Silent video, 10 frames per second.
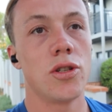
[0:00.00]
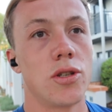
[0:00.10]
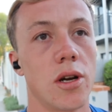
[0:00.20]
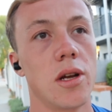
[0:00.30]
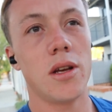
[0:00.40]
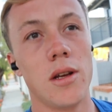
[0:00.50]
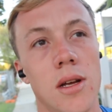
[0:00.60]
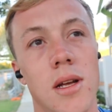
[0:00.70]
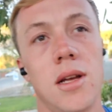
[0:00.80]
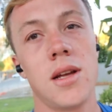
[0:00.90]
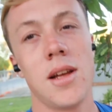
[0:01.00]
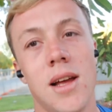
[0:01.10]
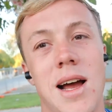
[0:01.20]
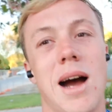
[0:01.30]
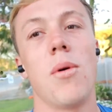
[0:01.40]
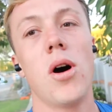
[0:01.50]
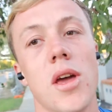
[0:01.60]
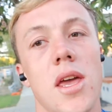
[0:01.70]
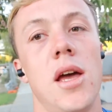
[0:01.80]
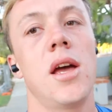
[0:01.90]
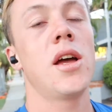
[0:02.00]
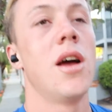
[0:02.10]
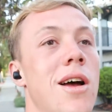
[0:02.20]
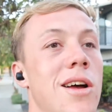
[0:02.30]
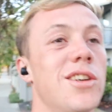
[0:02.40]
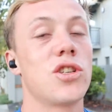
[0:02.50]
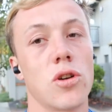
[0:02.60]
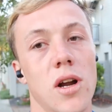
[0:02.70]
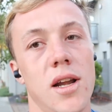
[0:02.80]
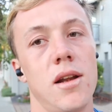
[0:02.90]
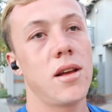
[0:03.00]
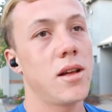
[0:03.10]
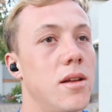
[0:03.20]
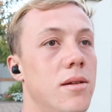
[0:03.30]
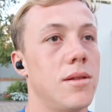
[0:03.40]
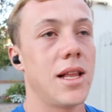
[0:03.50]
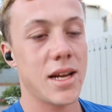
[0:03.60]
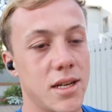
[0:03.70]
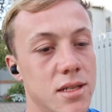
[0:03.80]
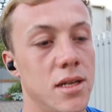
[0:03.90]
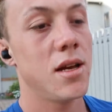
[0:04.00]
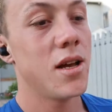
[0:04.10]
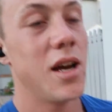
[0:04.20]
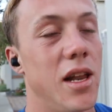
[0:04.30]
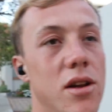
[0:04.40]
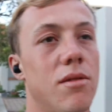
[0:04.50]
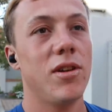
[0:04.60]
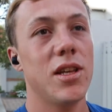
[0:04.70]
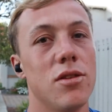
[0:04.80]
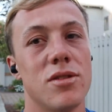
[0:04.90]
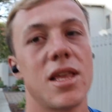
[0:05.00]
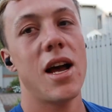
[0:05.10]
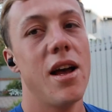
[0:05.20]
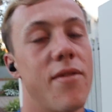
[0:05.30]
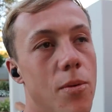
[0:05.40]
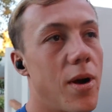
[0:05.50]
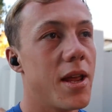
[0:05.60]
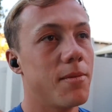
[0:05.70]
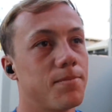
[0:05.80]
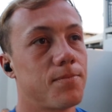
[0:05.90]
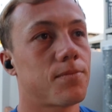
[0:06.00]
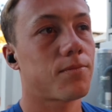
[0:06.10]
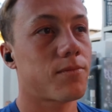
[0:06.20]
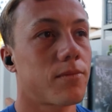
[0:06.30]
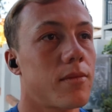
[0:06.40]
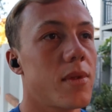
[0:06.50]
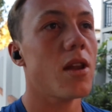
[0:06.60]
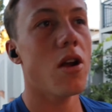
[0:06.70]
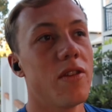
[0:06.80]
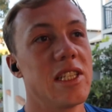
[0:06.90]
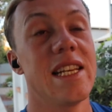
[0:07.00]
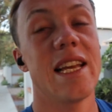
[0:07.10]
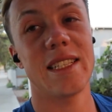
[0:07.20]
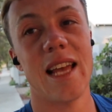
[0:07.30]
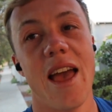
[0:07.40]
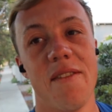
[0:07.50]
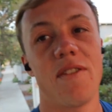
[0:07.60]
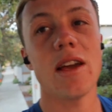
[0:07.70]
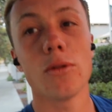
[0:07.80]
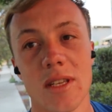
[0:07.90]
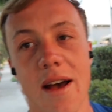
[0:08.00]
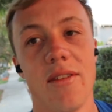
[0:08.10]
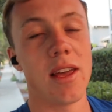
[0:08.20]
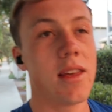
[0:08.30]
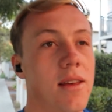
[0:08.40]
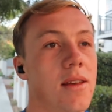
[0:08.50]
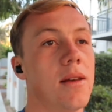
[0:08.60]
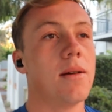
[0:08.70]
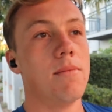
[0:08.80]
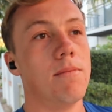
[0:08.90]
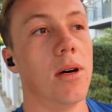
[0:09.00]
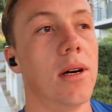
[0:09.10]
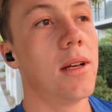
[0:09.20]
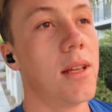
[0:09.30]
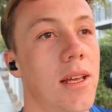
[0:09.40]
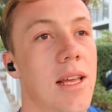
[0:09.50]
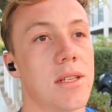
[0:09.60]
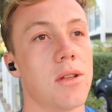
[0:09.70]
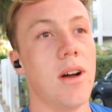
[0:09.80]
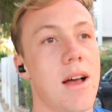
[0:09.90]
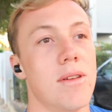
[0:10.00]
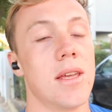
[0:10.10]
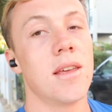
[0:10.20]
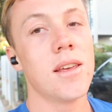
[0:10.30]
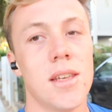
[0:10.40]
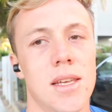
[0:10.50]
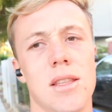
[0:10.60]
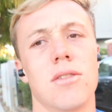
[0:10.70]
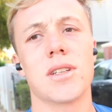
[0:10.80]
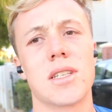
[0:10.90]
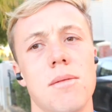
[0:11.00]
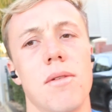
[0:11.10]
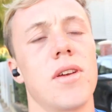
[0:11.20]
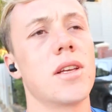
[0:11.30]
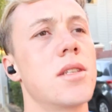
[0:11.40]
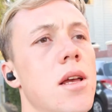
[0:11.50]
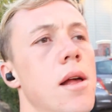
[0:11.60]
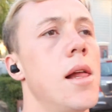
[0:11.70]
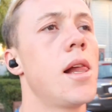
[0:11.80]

and show you how I train legs, and I don't really use that heavy weight. Obviously it feels heavy, but it's not heavy in the grand scheme of things.